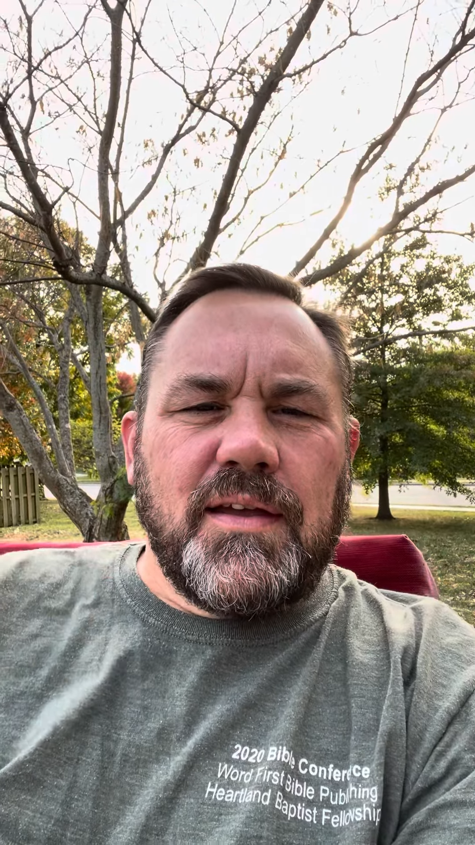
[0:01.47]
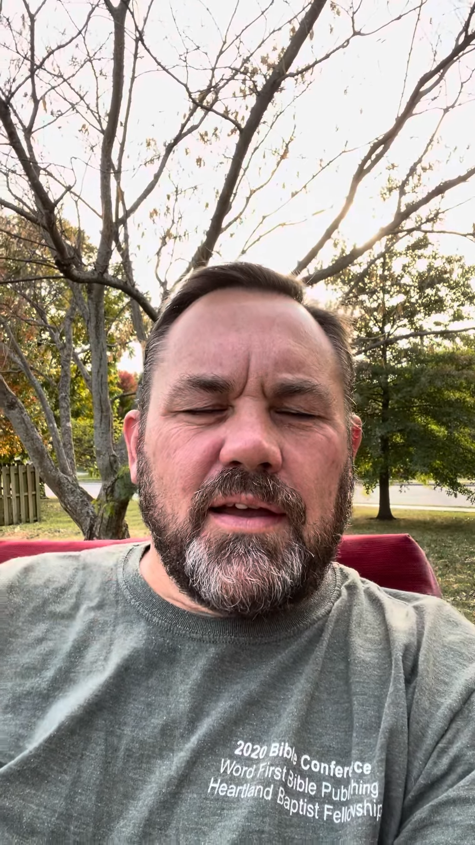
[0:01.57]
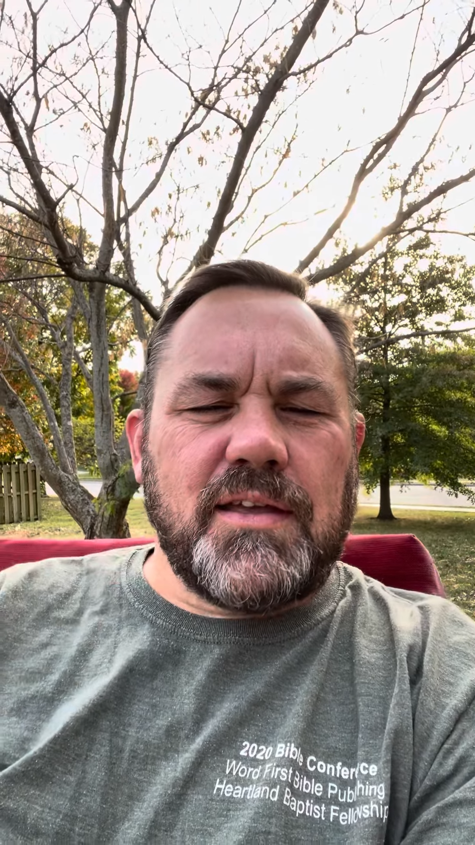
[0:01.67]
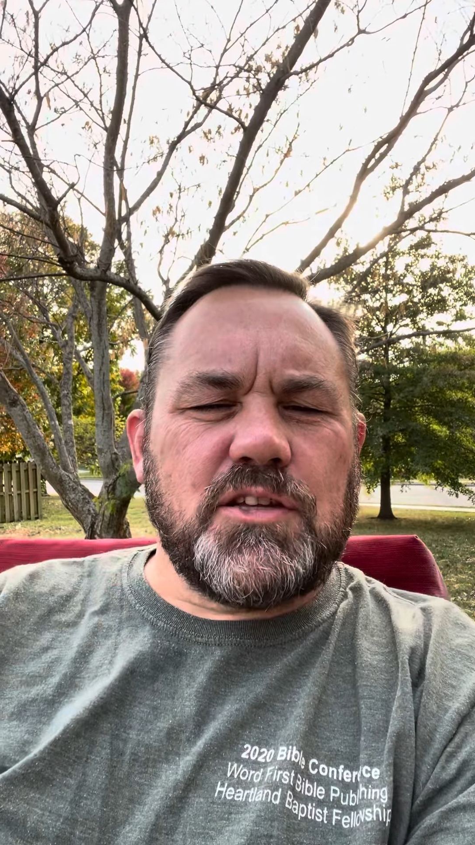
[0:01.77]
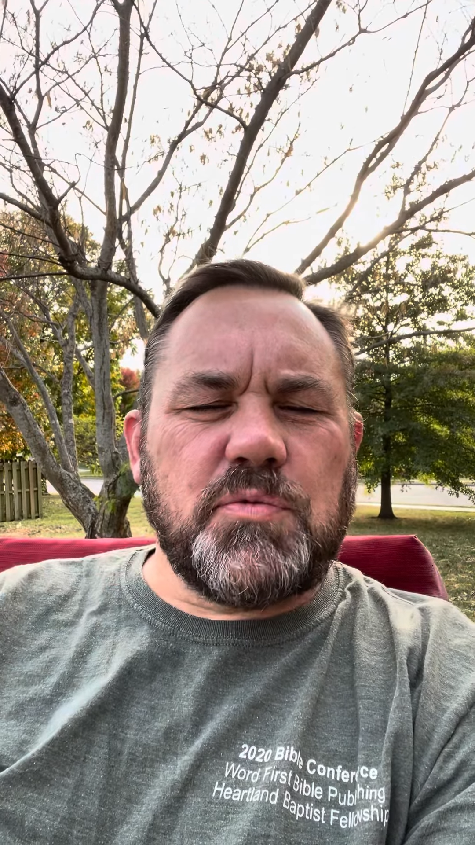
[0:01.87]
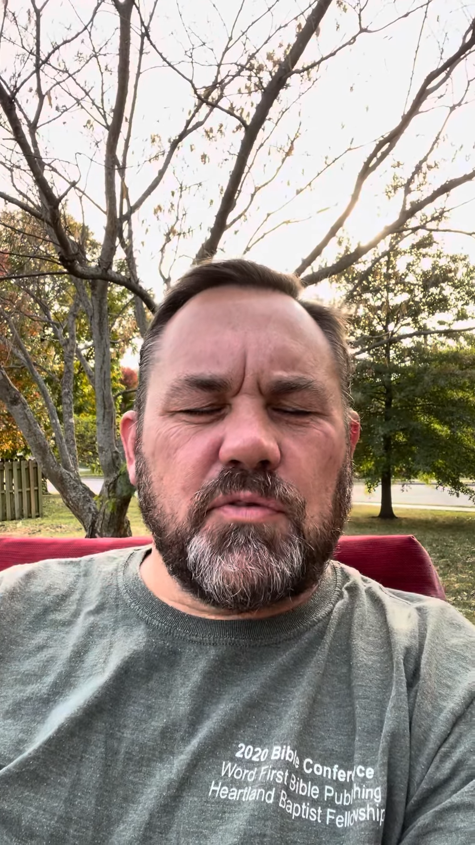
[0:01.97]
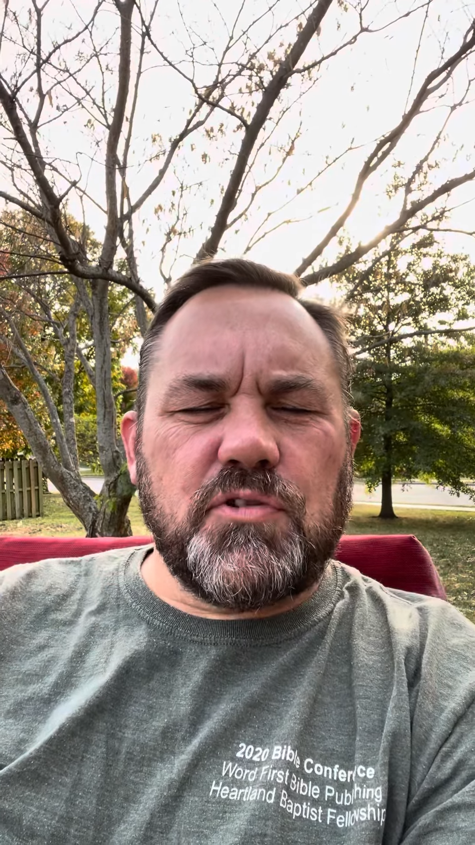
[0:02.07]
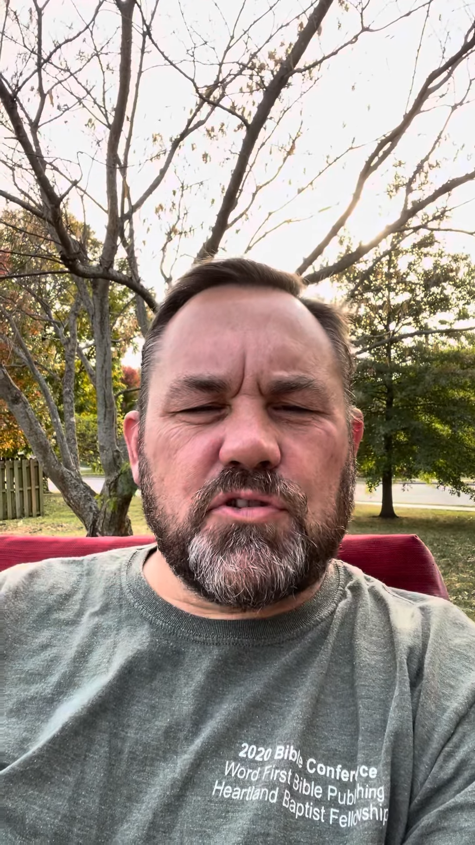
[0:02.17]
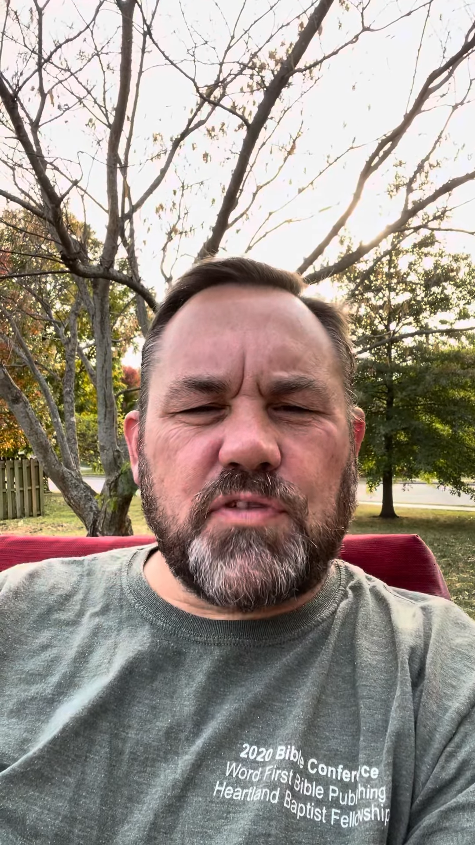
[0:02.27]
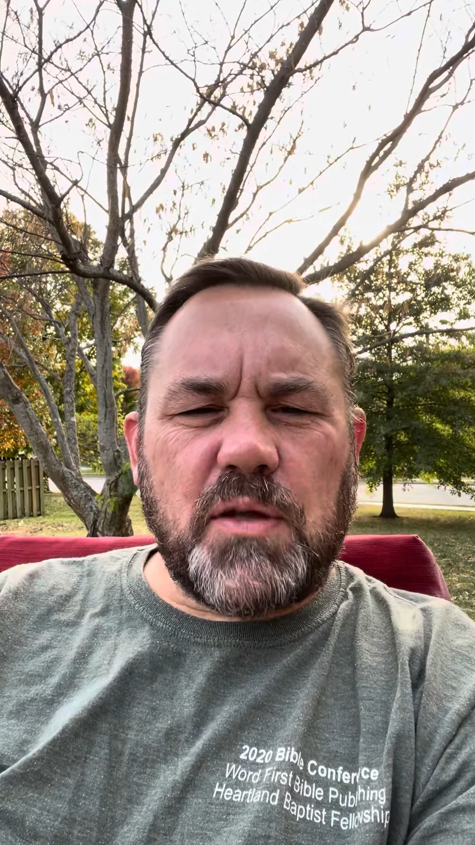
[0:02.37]
Hi, HBF
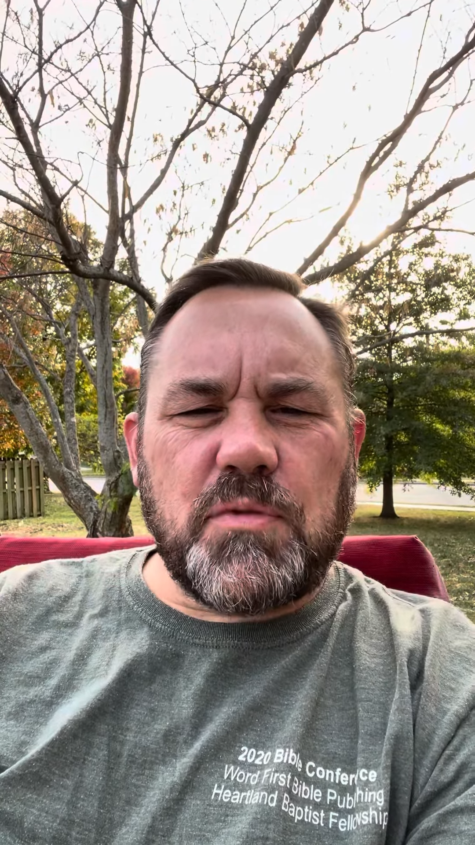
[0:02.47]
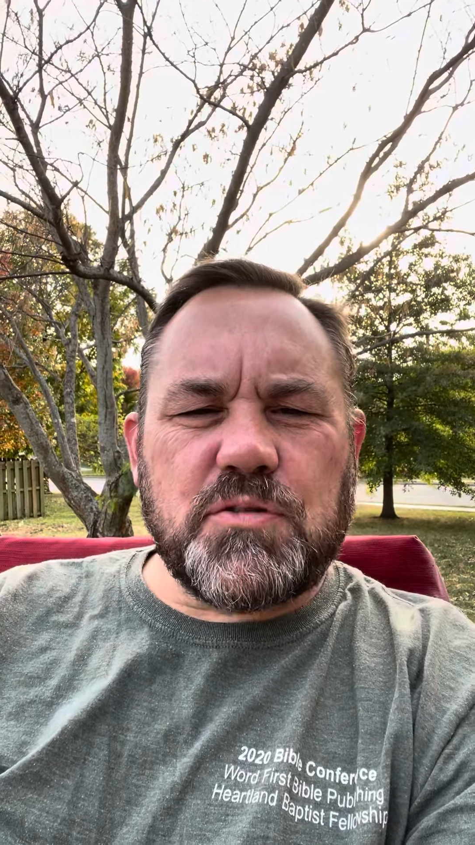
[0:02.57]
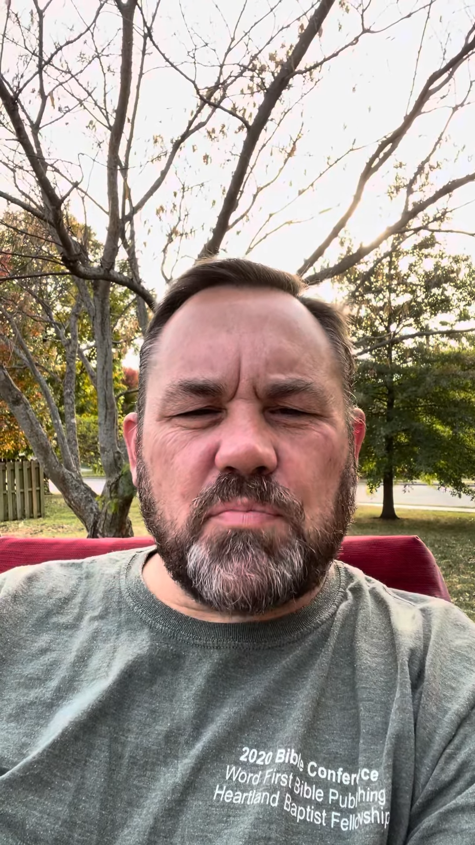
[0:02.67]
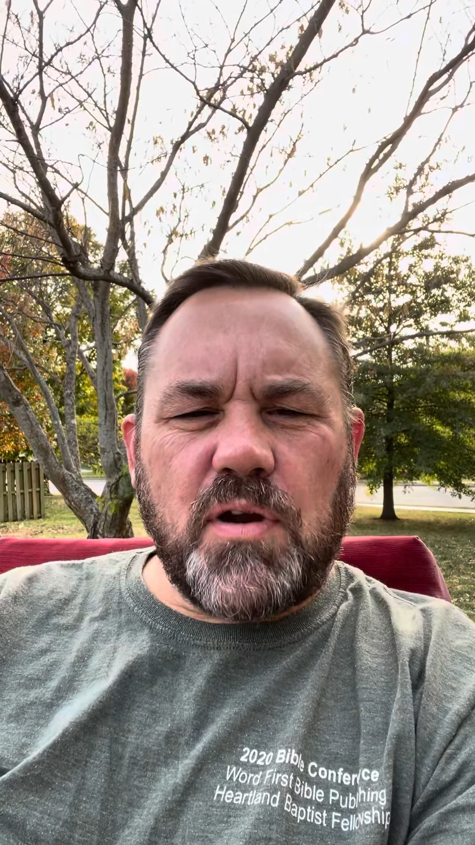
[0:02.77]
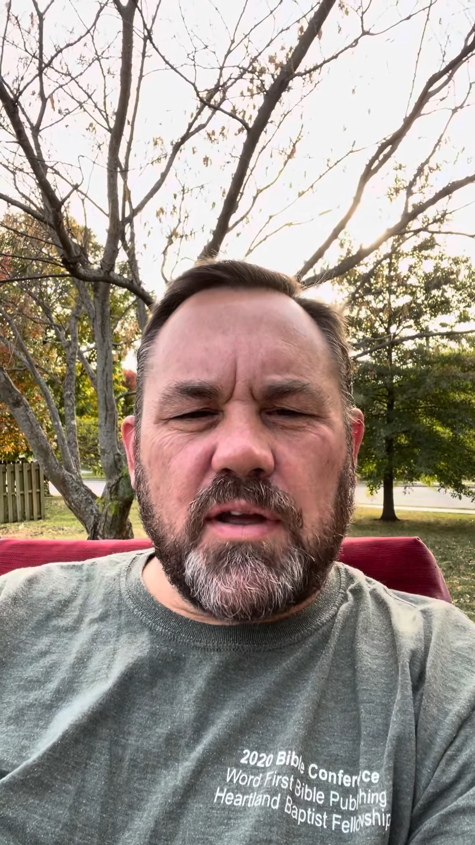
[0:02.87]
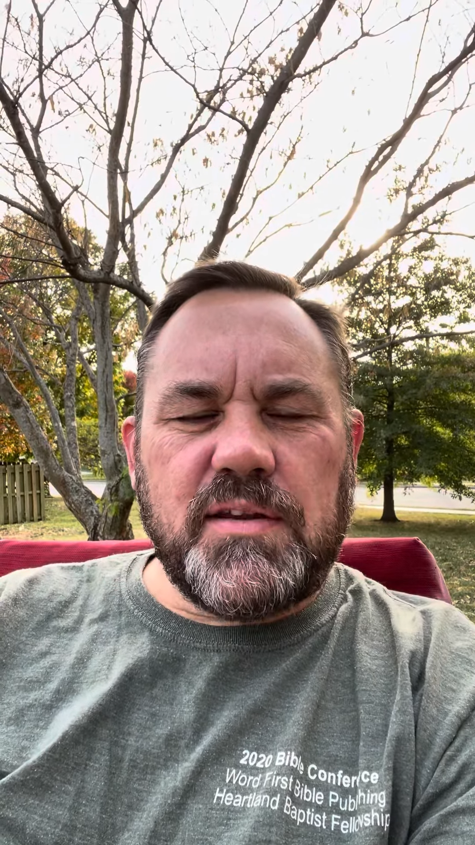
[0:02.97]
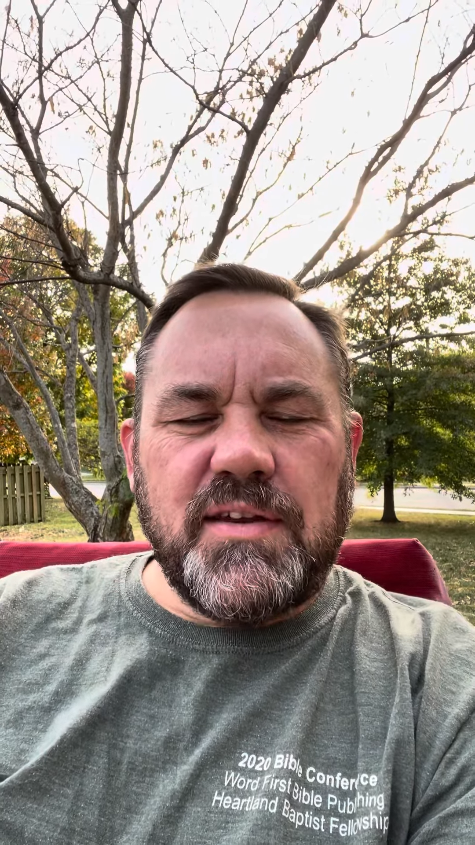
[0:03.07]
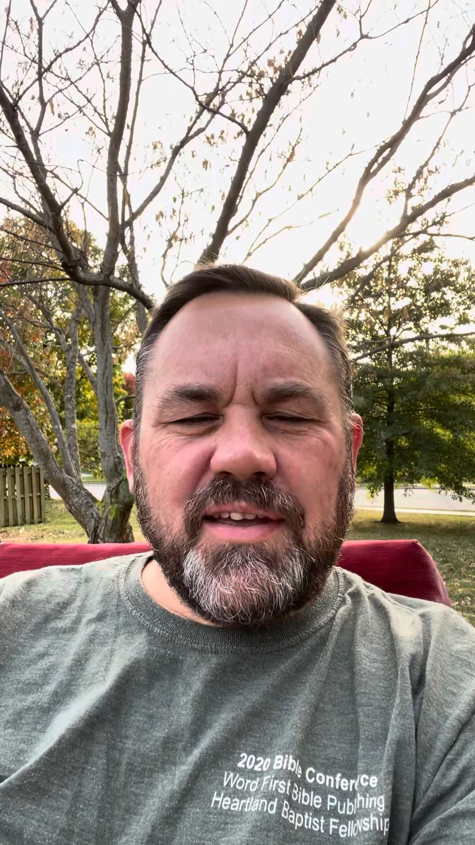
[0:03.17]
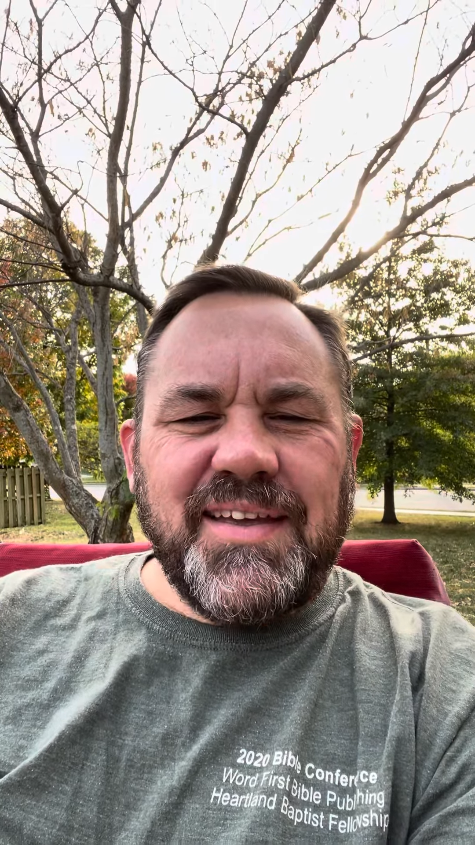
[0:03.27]
Church family. It's Brian.